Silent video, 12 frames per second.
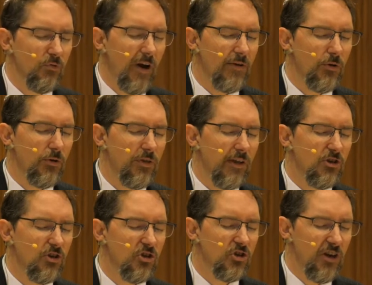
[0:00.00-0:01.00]
Rather than
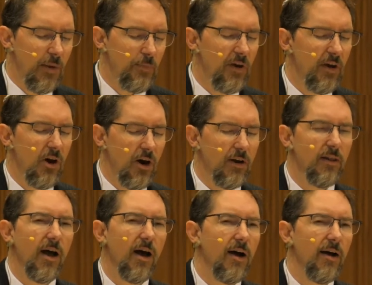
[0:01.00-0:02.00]
shaping our
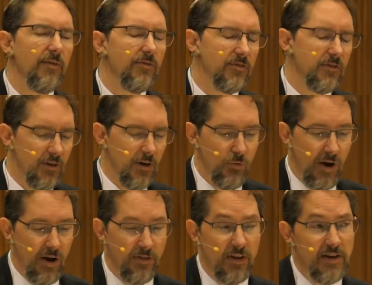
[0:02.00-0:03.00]
lives
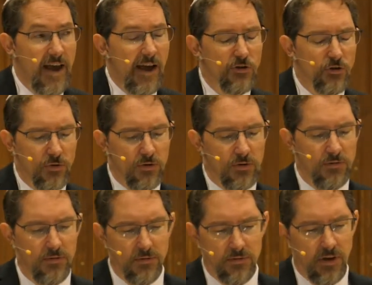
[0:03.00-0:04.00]
around the
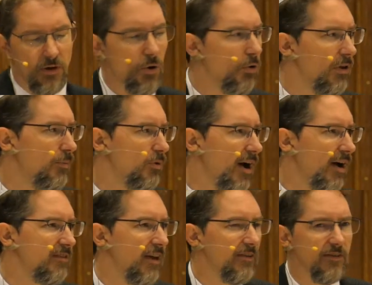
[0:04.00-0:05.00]
natural and holy
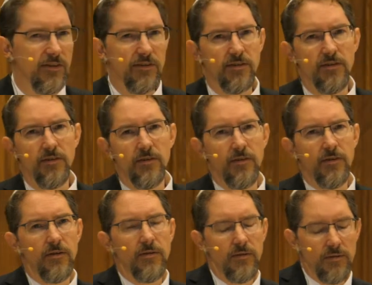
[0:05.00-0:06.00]
processes
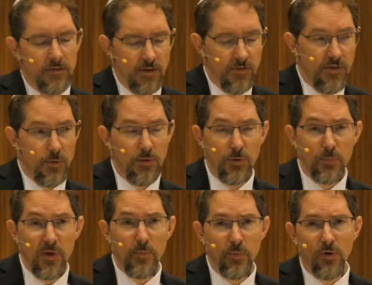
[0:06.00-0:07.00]
of being with
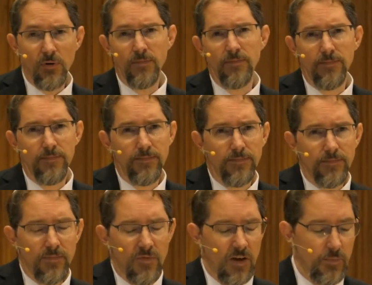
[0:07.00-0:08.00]
people,
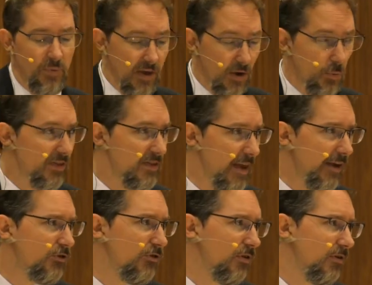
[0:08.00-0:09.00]
of being with
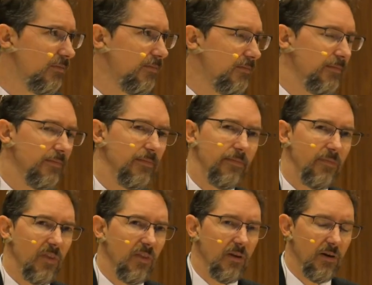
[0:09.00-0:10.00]
nature,
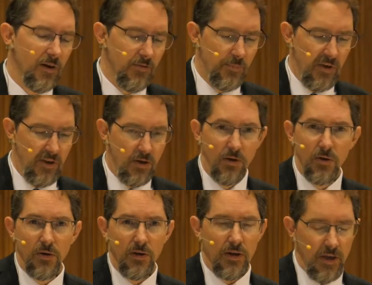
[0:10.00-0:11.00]
of
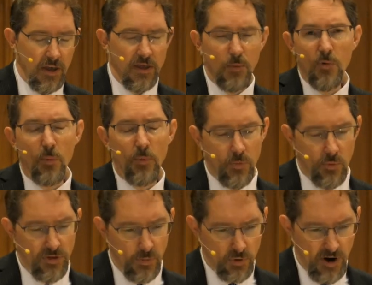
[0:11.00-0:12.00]
being in the moment
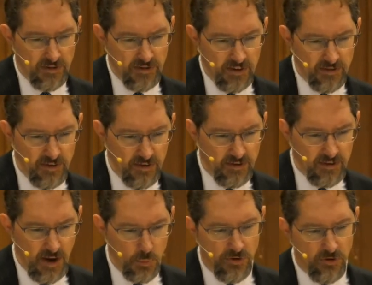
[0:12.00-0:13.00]
with the processes
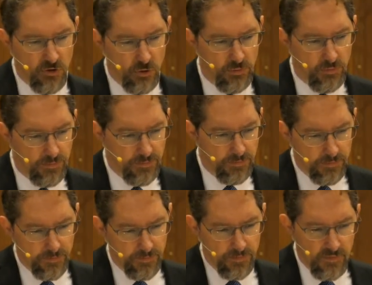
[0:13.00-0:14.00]
that we do.
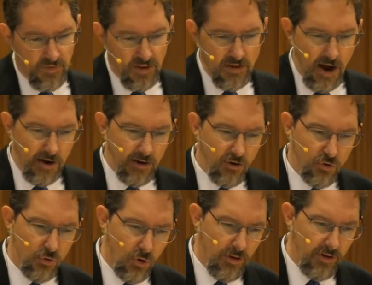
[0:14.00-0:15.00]
Not
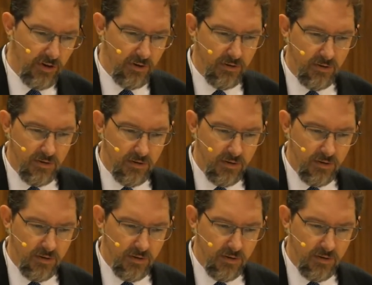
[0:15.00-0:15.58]
controlling,